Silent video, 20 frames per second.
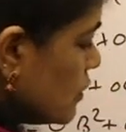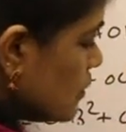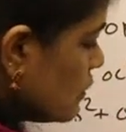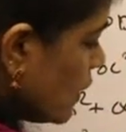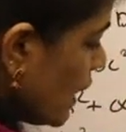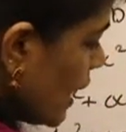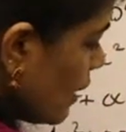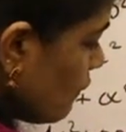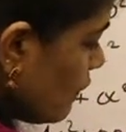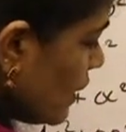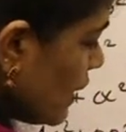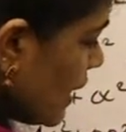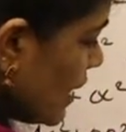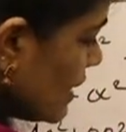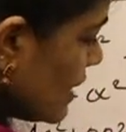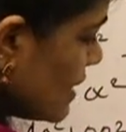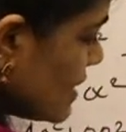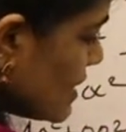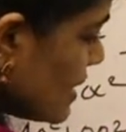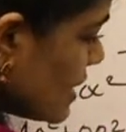So can we
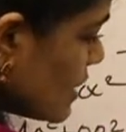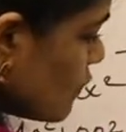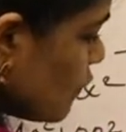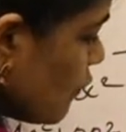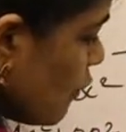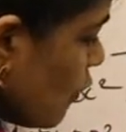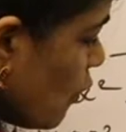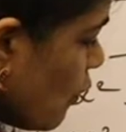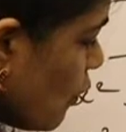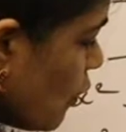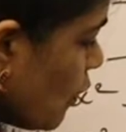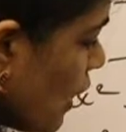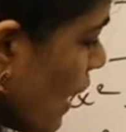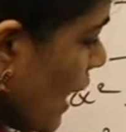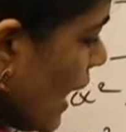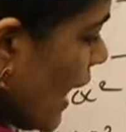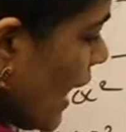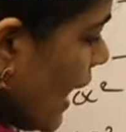write this as 4